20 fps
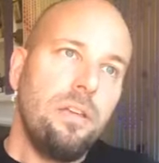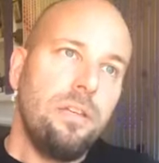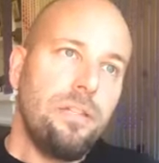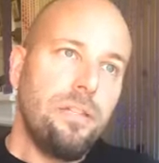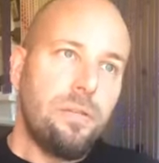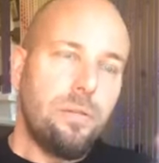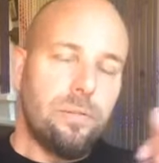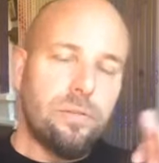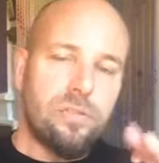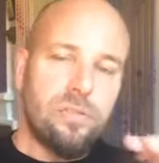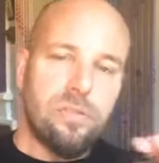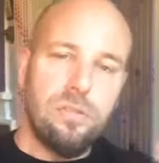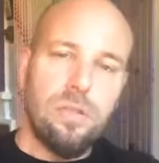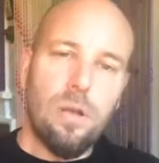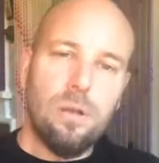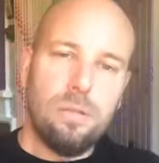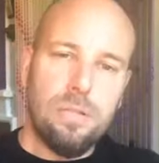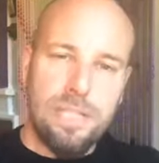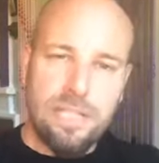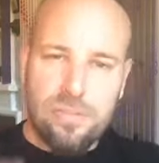you
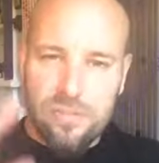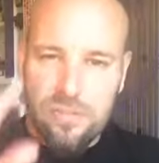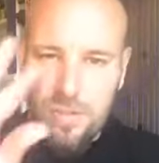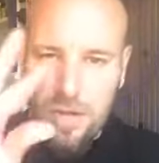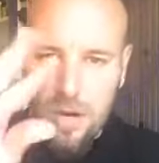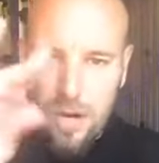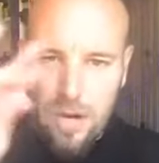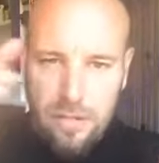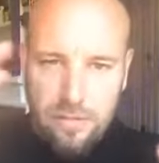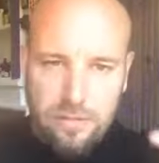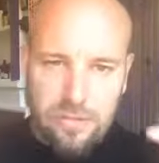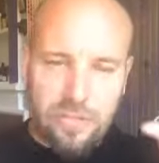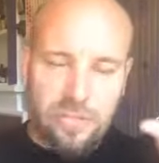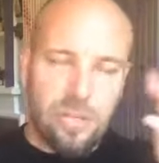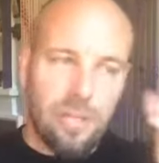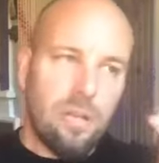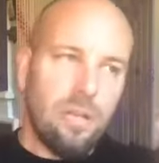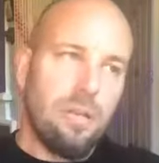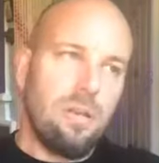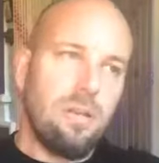slowly start
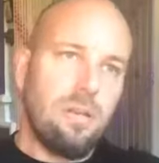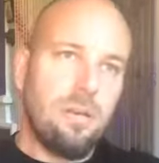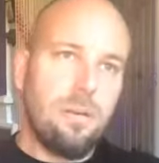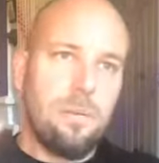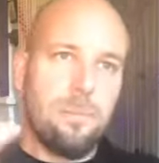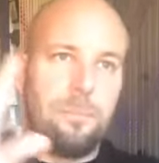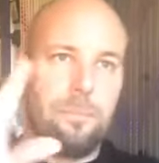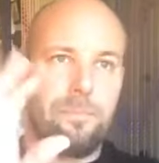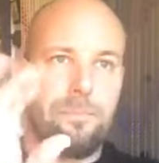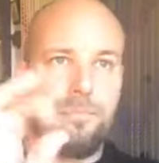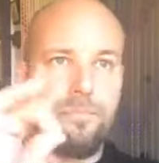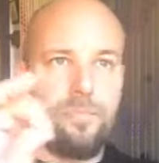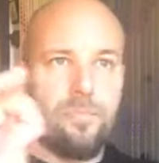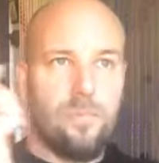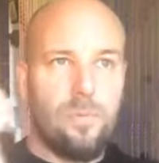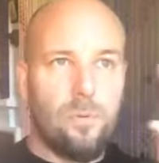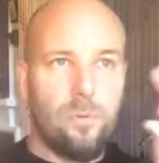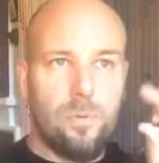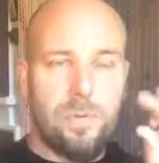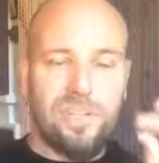
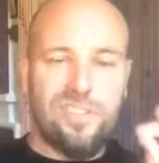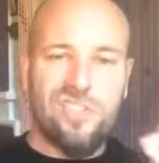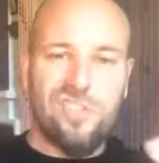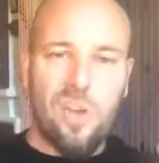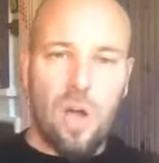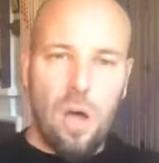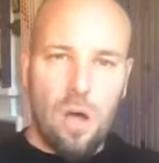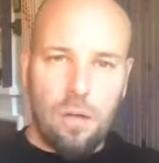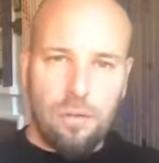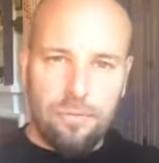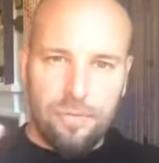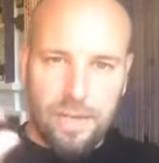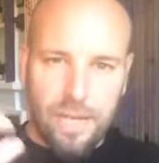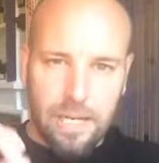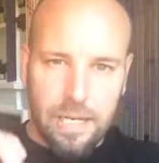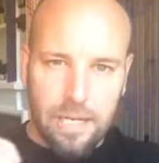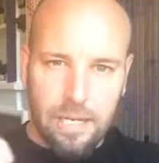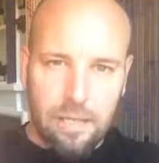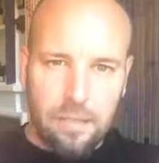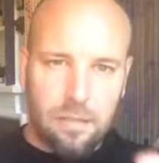
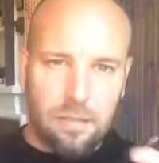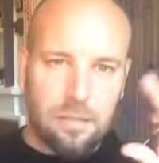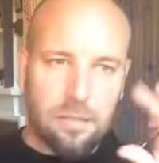resolving